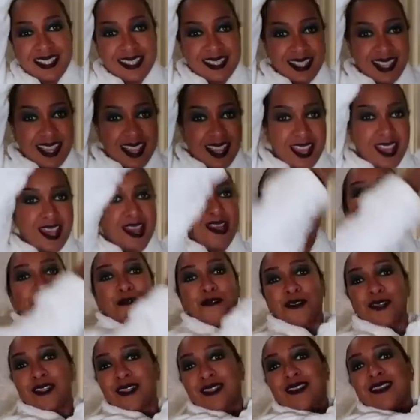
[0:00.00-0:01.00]
that's
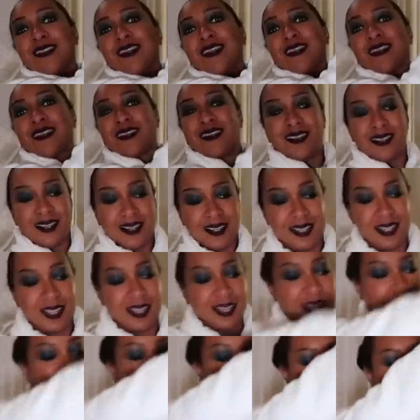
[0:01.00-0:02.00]
everything.
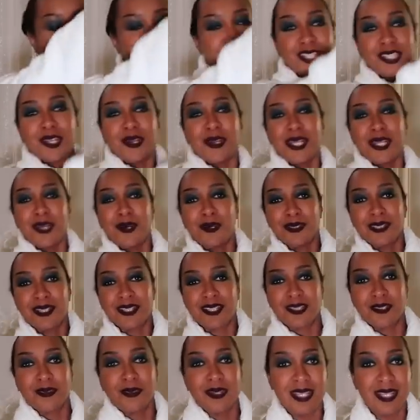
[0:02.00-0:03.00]
I'll show you on the
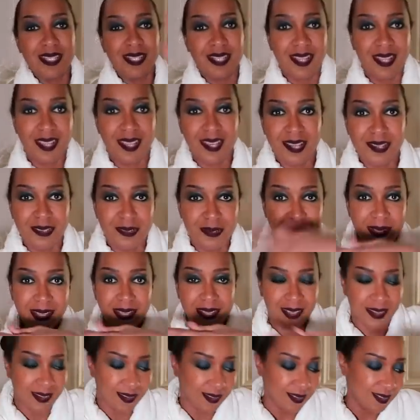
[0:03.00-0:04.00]
screen here or
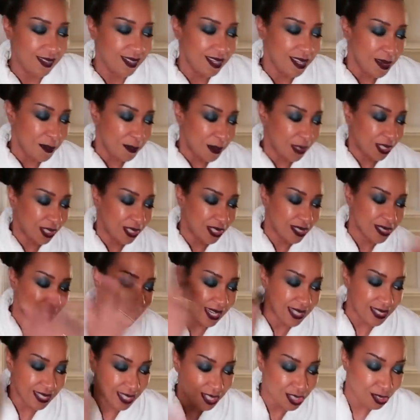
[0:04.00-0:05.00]
here because
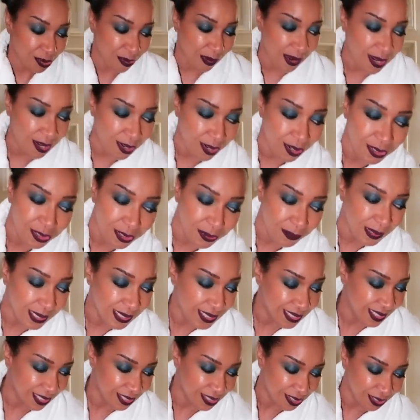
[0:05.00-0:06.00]
I did try it on my
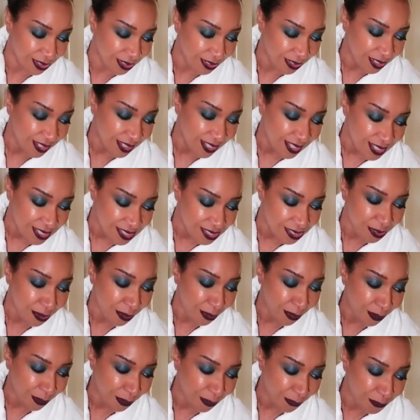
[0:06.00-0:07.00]
TikTok.
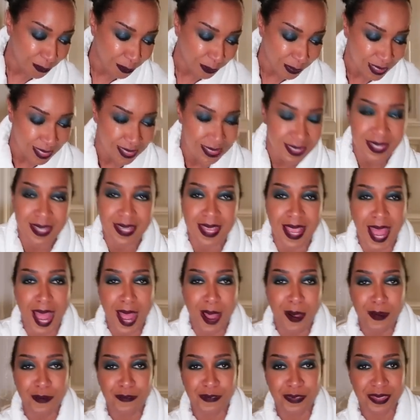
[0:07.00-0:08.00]
So if you want to see
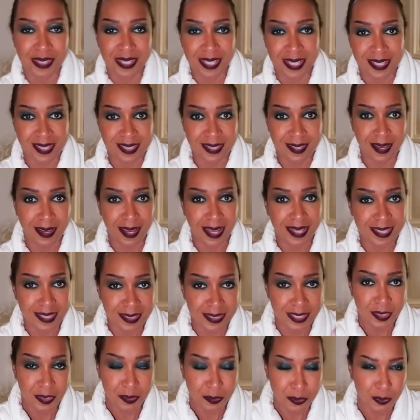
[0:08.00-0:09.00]
how everything is like, as
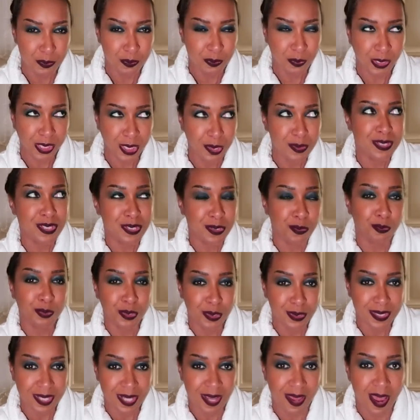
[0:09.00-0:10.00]
like in close to
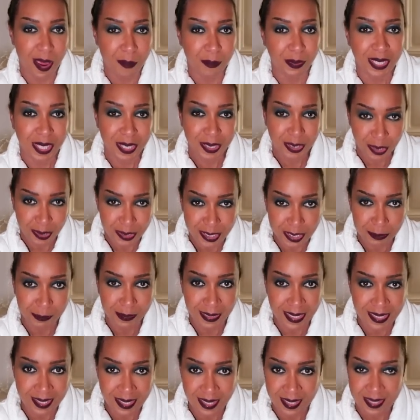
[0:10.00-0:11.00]
real time when I go to
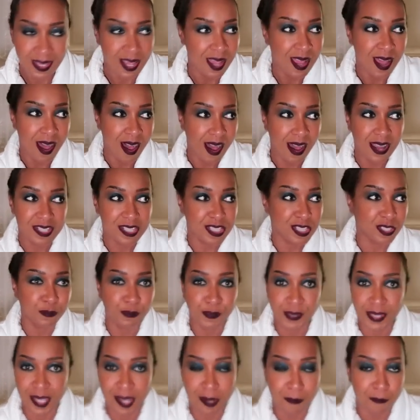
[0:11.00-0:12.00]
places, I just
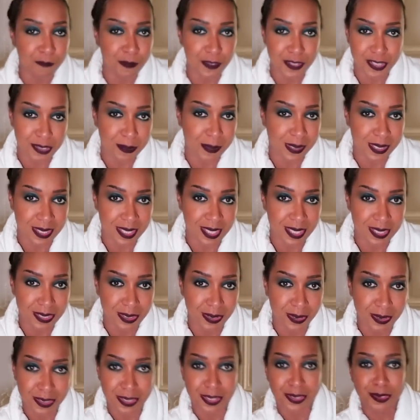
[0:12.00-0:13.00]
fling it up first on my
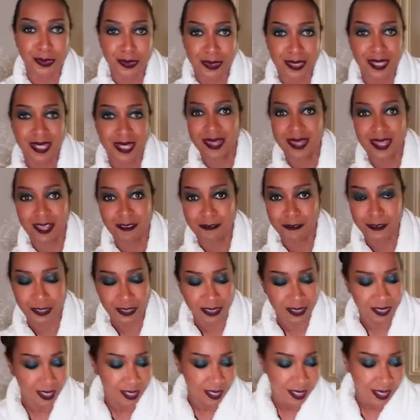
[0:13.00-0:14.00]
TikTok. So you'll it there
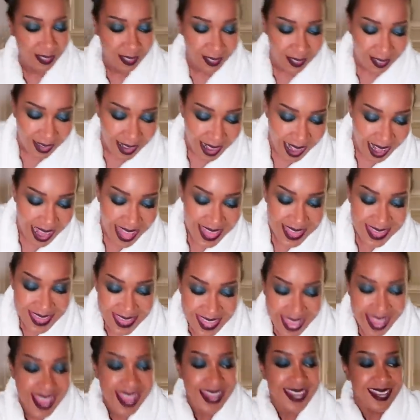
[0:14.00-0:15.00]
first. And
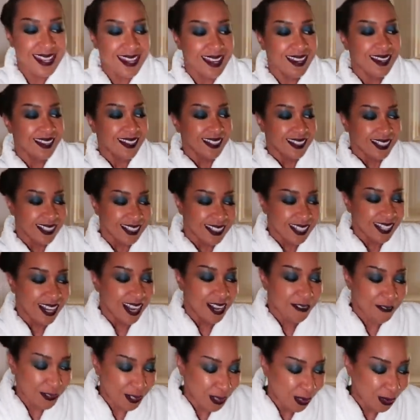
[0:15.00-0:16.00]
then,
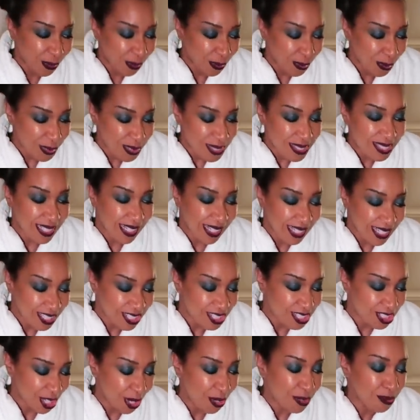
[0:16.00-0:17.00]
of course, he
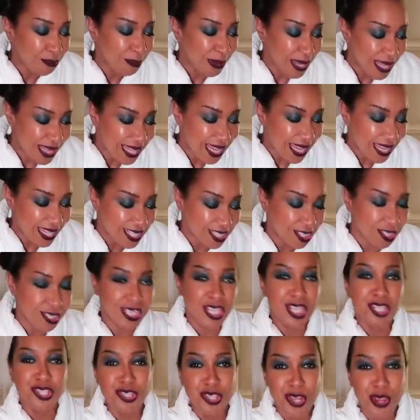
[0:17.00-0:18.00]
showed me this because
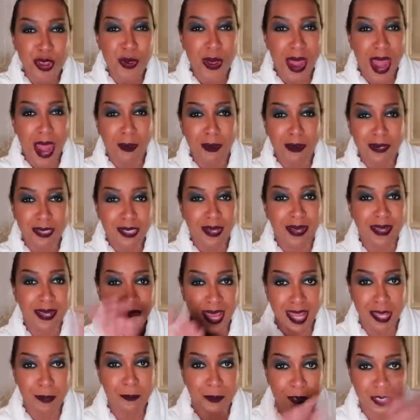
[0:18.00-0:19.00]
he knew how I was going
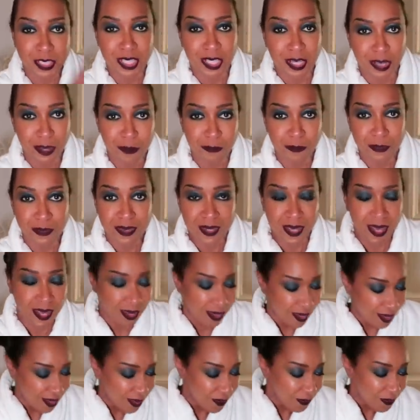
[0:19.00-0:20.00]
ape over
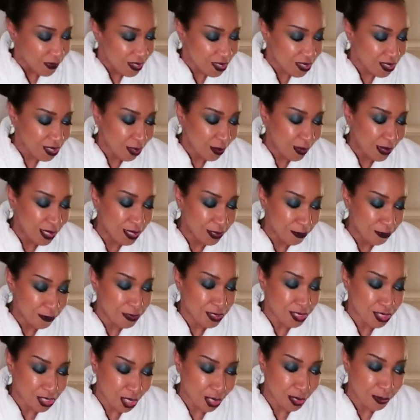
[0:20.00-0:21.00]
that. So he
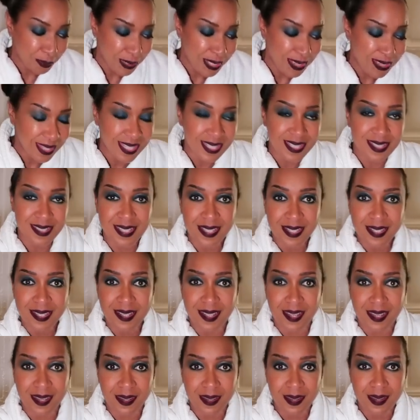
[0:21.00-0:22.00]
showed me this, didn't
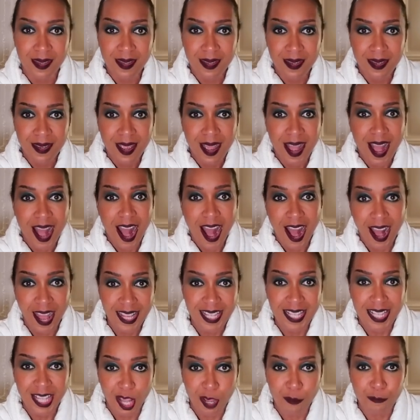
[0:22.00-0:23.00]
he?
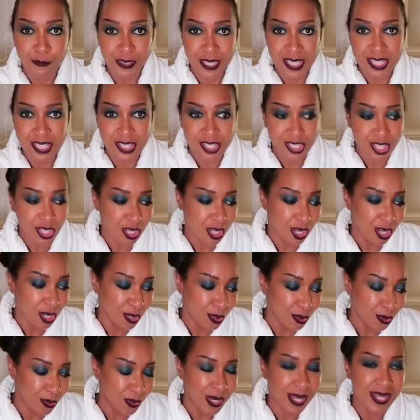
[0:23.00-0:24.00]
I
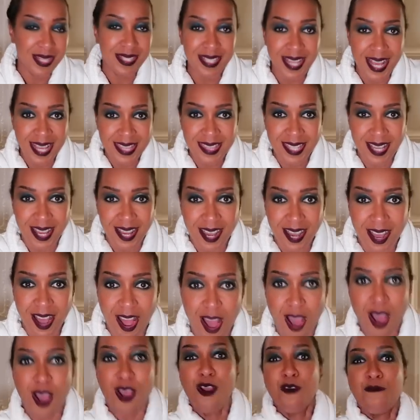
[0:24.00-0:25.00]
love this too. Leather
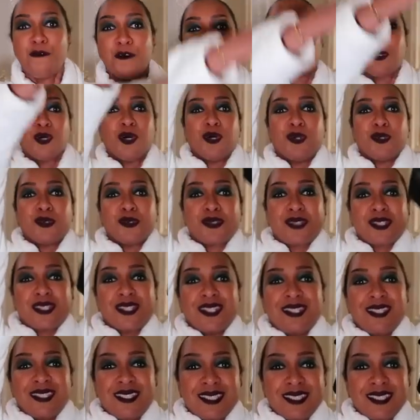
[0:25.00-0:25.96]
overalls.